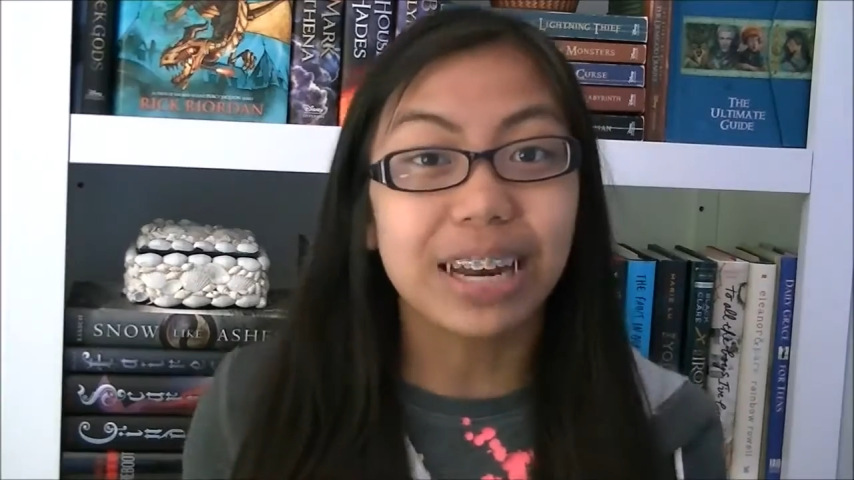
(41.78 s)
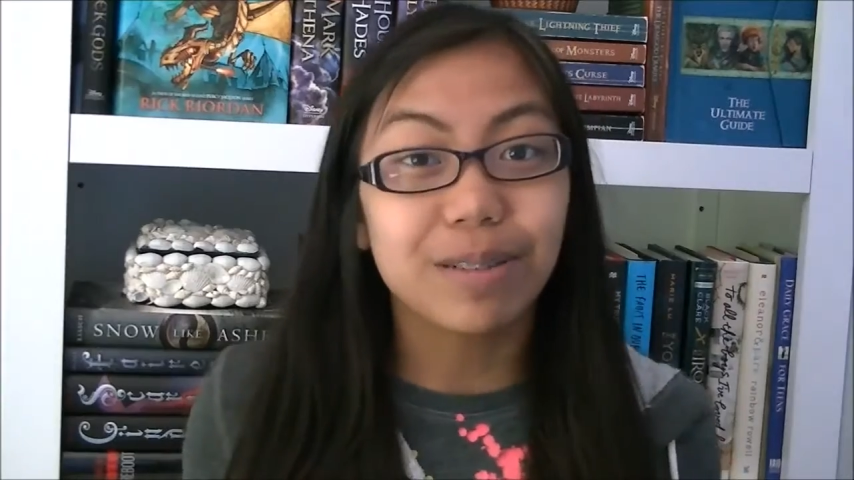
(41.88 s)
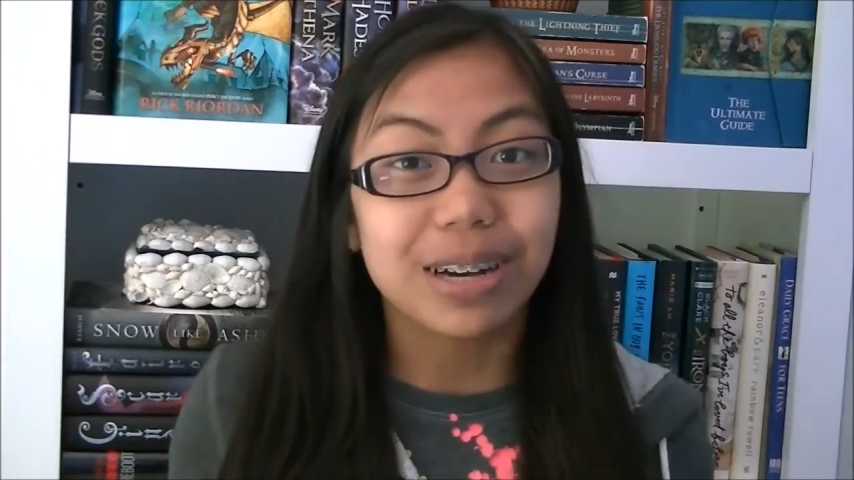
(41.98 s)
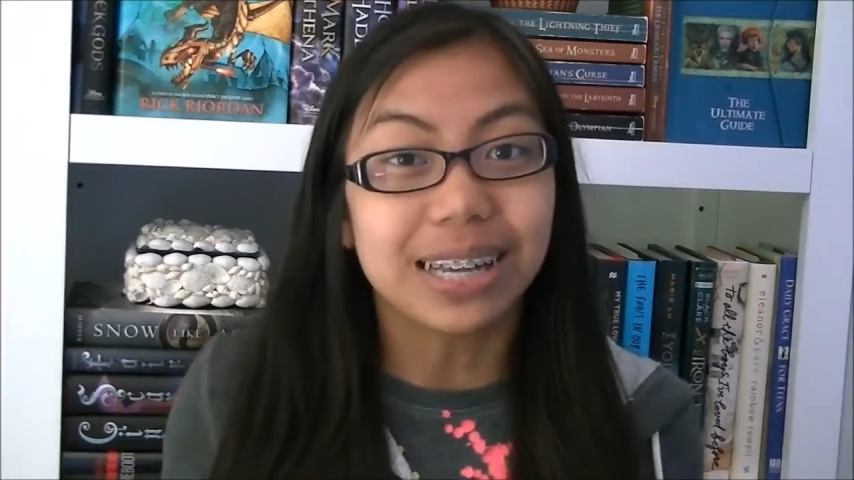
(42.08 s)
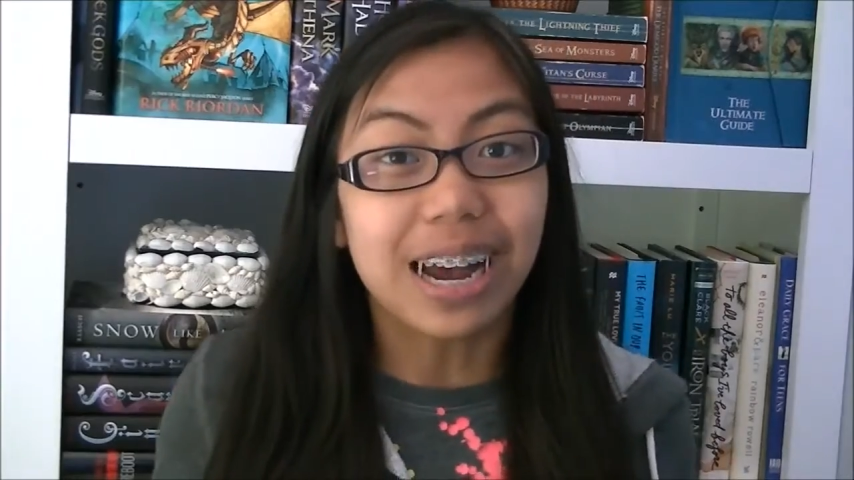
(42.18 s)

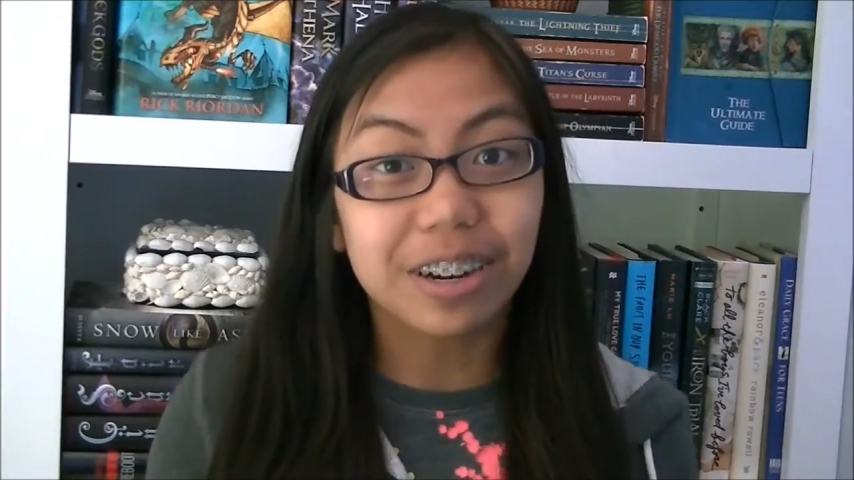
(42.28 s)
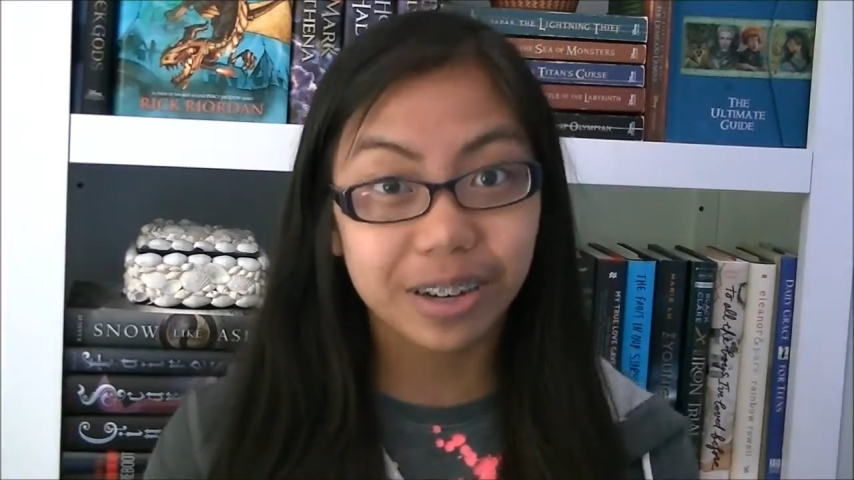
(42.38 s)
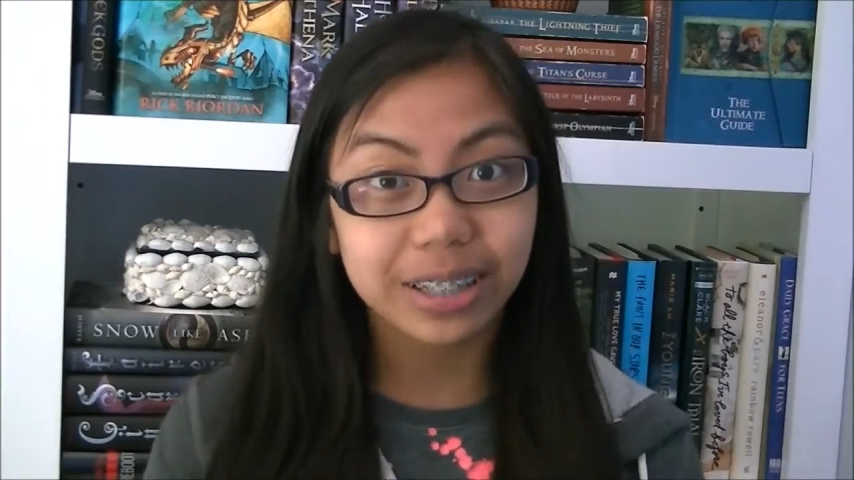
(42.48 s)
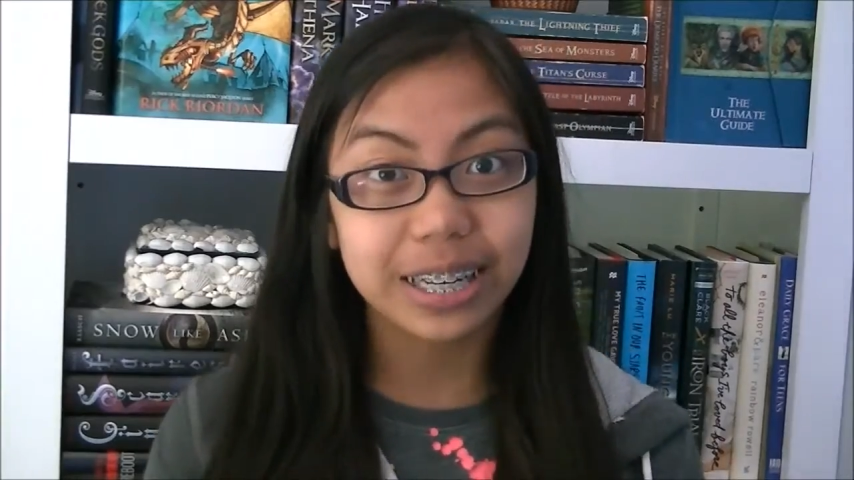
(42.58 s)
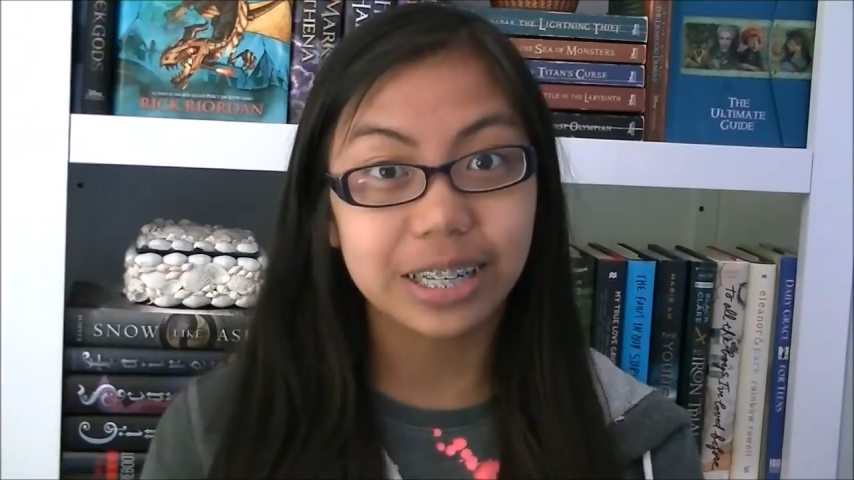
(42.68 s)
anyways, I
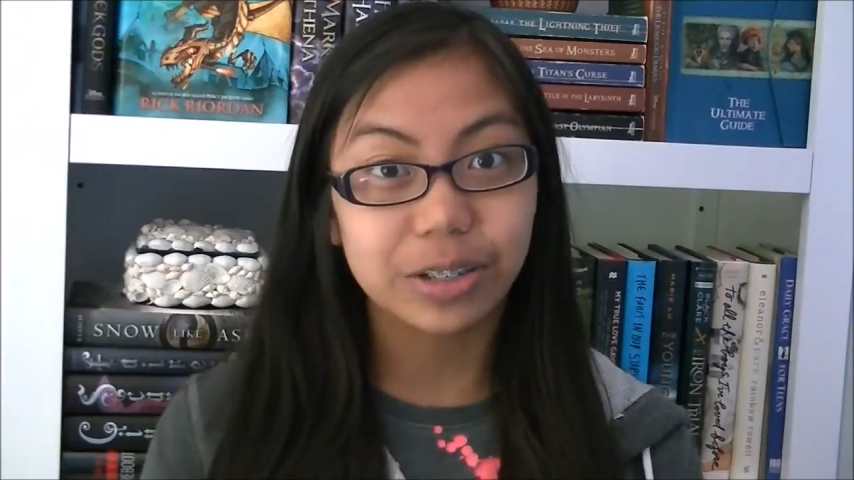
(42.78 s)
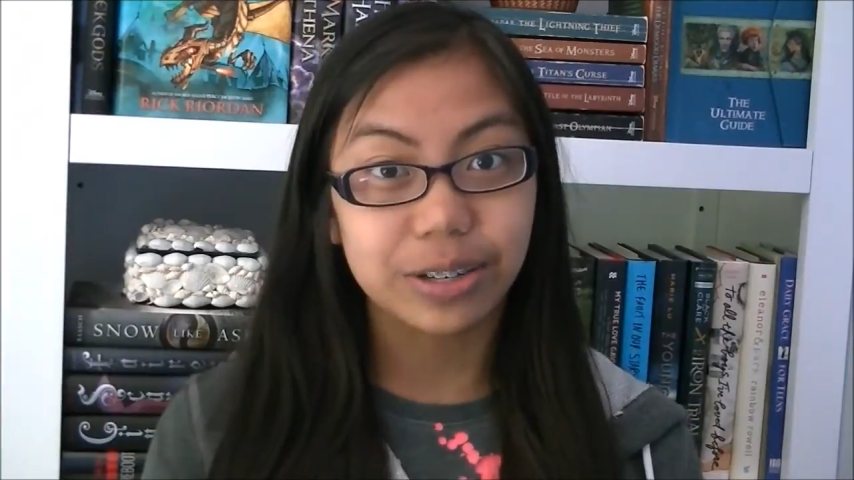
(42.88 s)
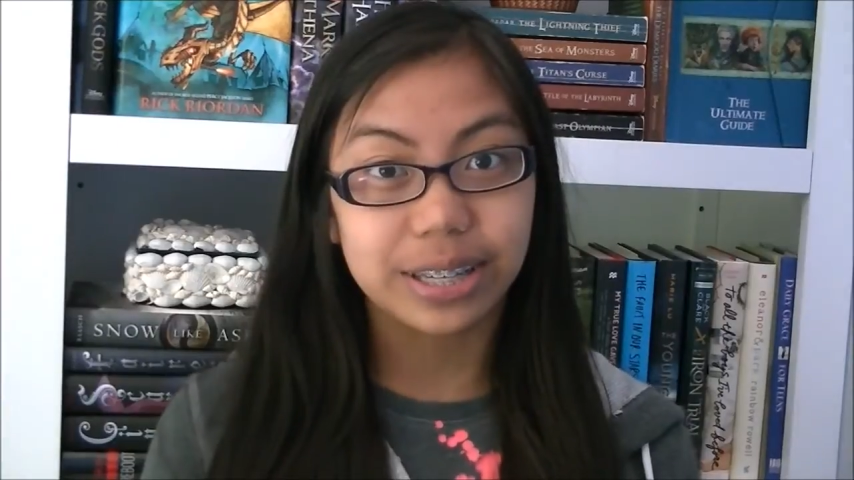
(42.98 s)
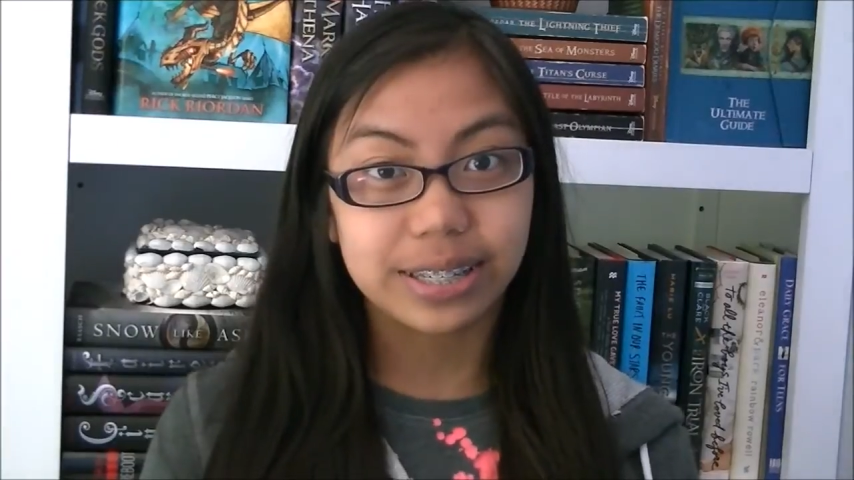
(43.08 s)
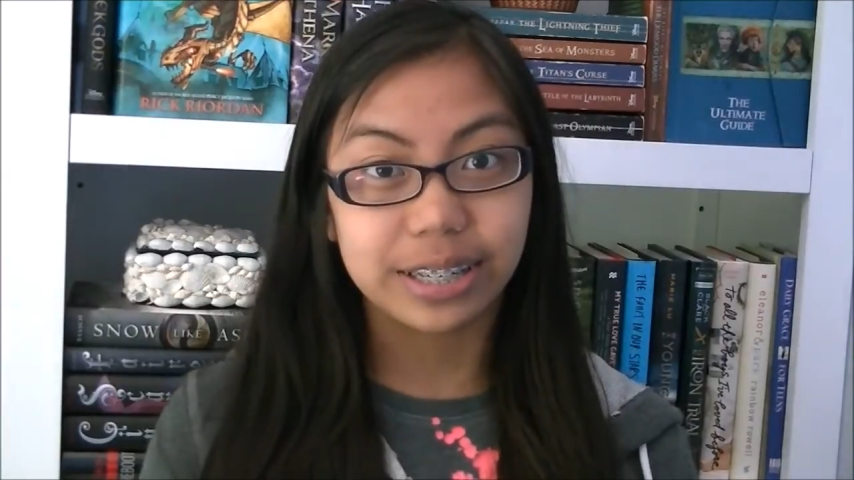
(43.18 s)
really
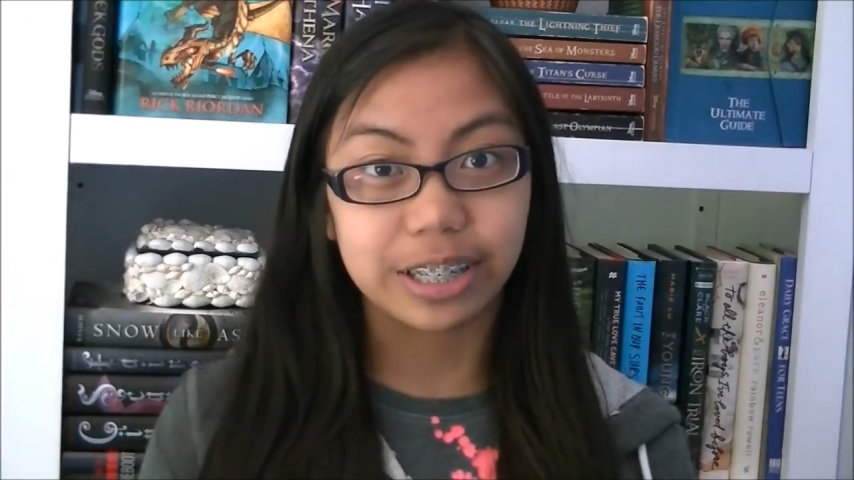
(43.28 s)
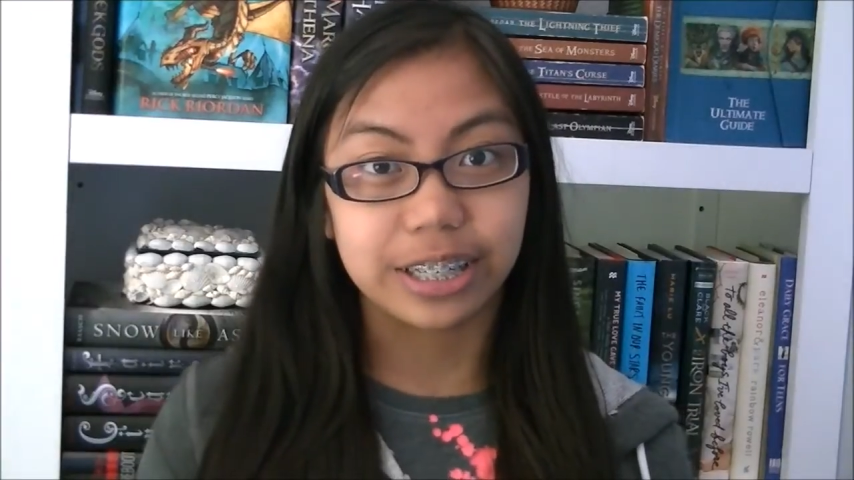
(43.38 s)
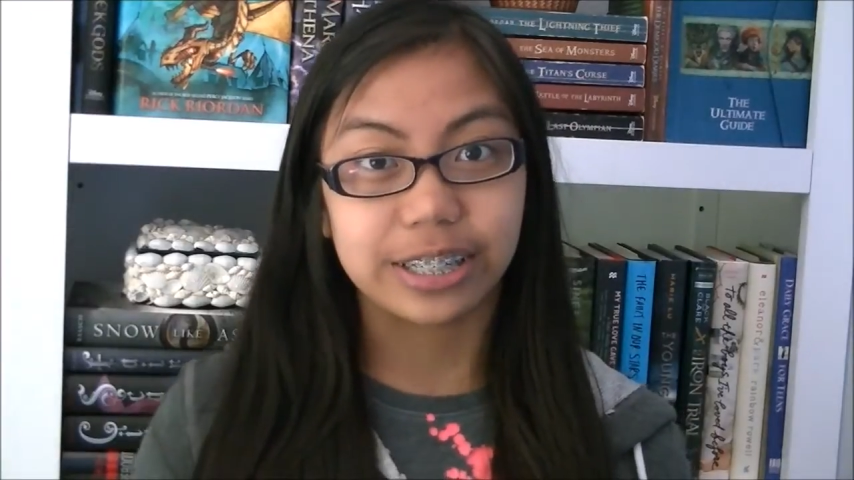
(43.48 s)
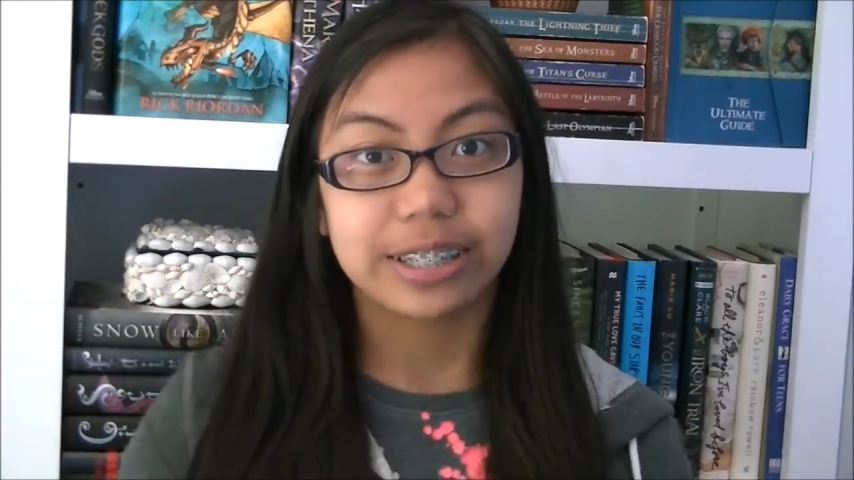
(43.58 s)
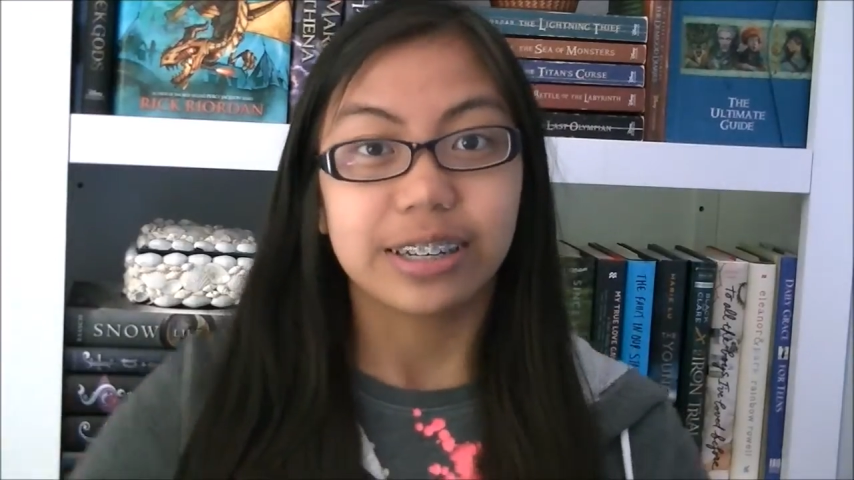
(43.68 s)
enjoyed this
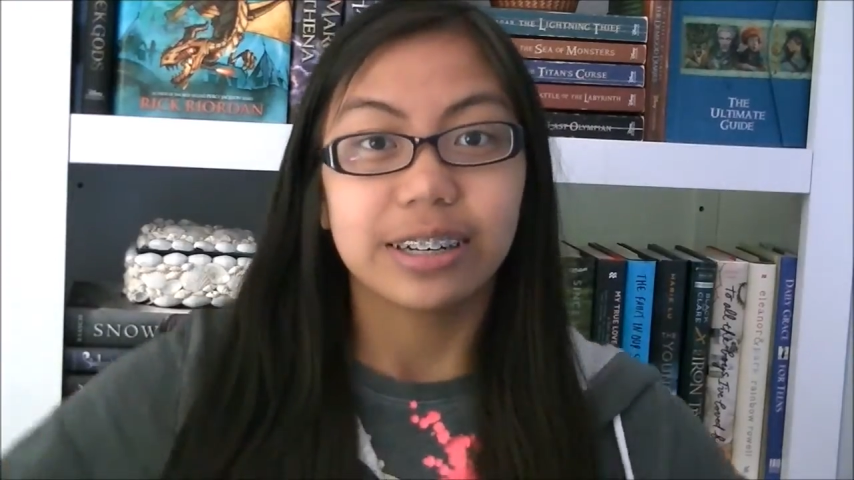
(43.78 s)
series.